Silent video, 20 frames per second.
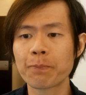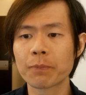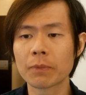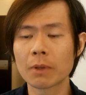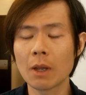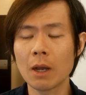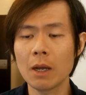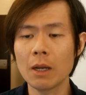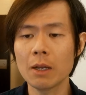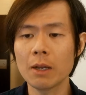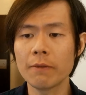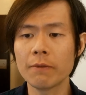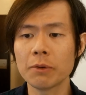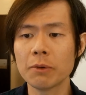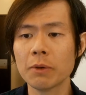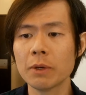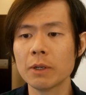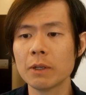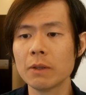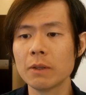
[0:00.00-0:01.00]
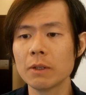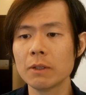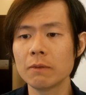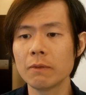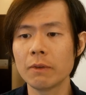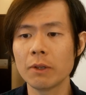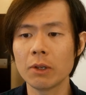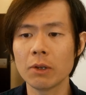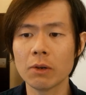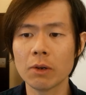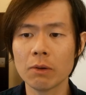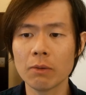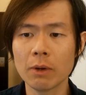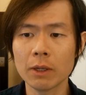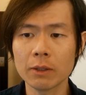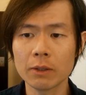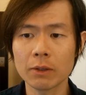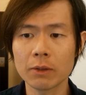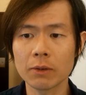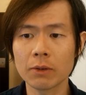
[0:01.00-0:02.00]
Hi everyone, in this video I
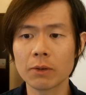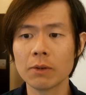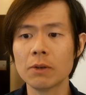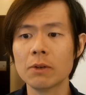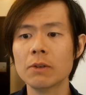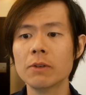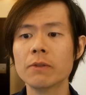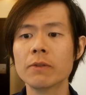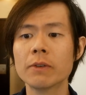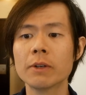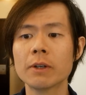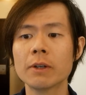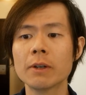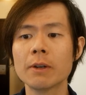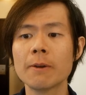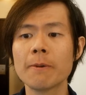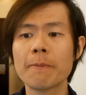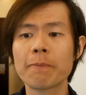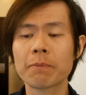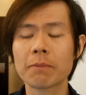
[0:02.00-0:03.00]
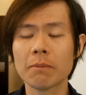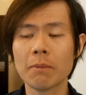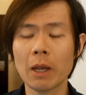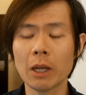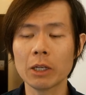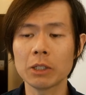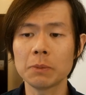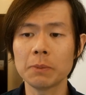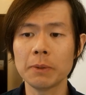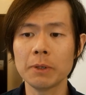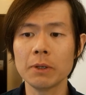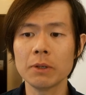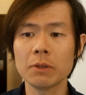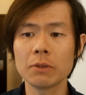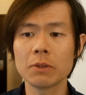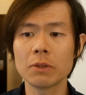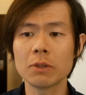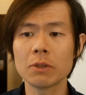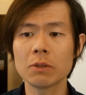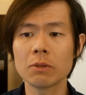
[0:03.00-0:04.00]
wanted to go over my
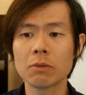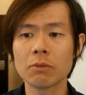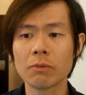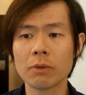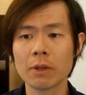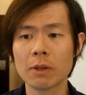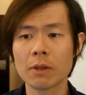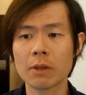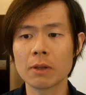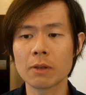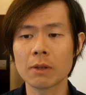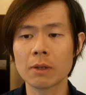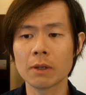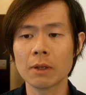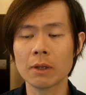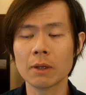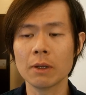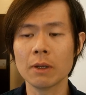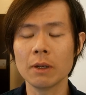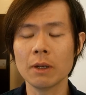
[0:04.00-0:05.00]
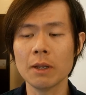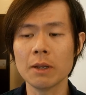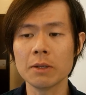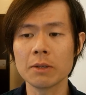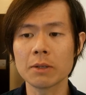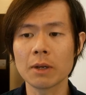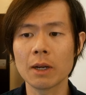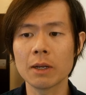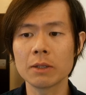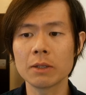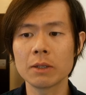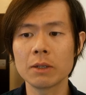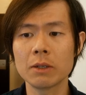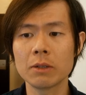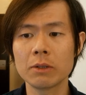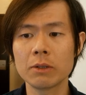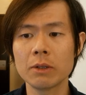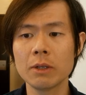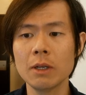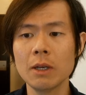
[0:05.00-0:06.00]
experiences with laser eye
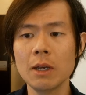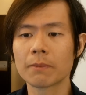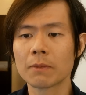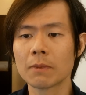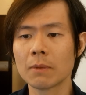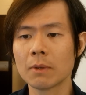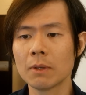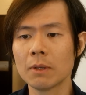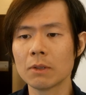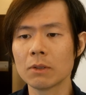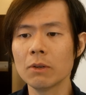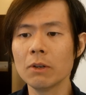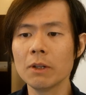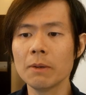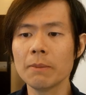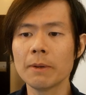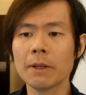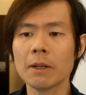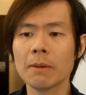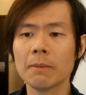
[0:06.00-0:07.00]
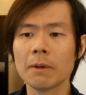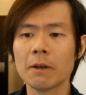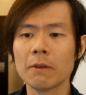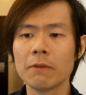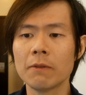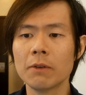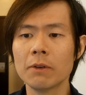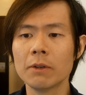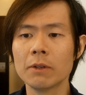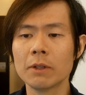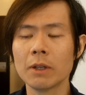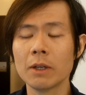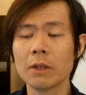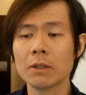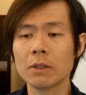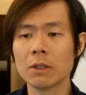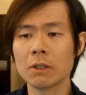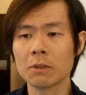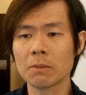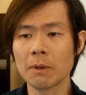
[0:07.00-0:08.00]
surgery. It's only been about 4 days
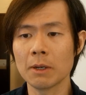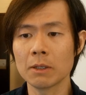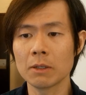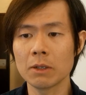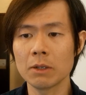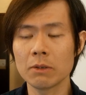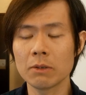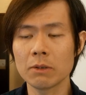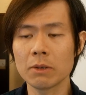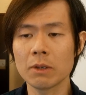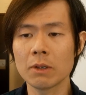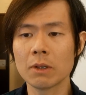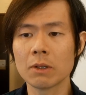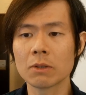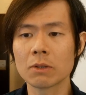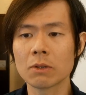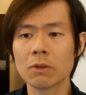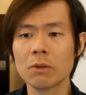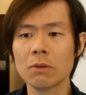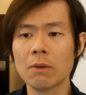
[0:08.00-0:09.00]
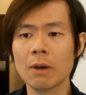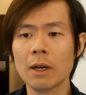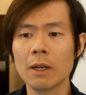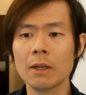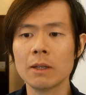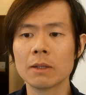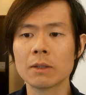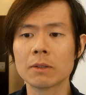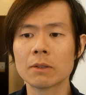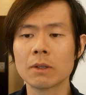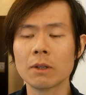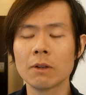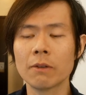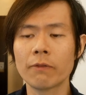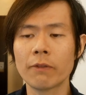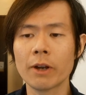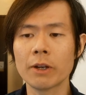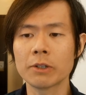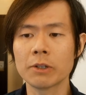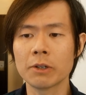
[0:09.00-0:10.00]
since my surgery, and so while it's still
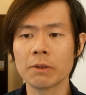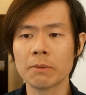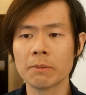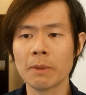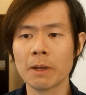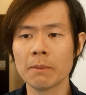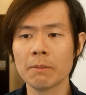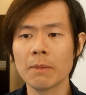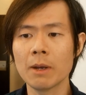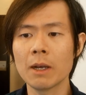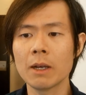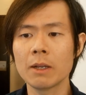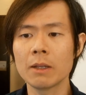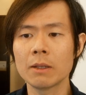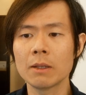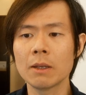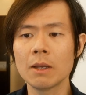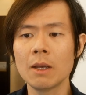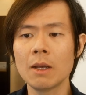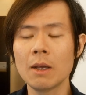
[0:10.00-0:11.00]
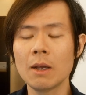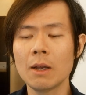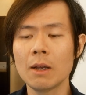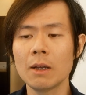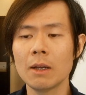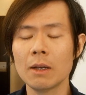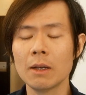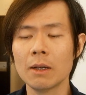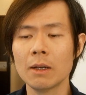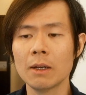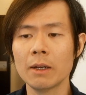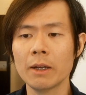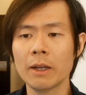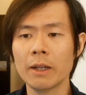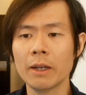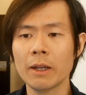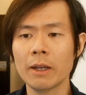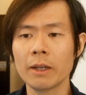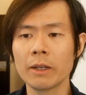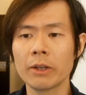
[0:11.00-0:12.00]
fresh on my mind
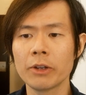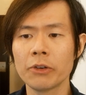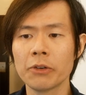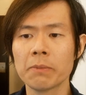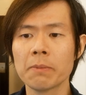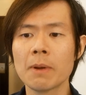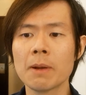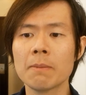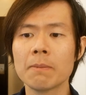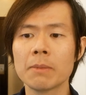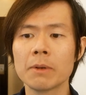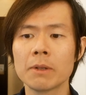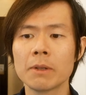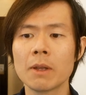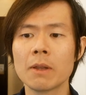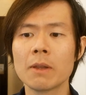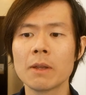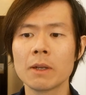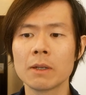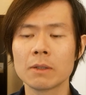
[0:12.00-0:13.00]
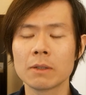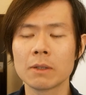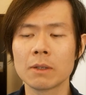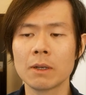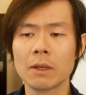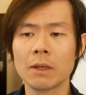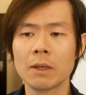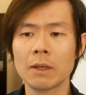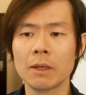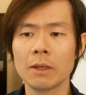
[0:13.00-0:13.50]
and I can remember the things I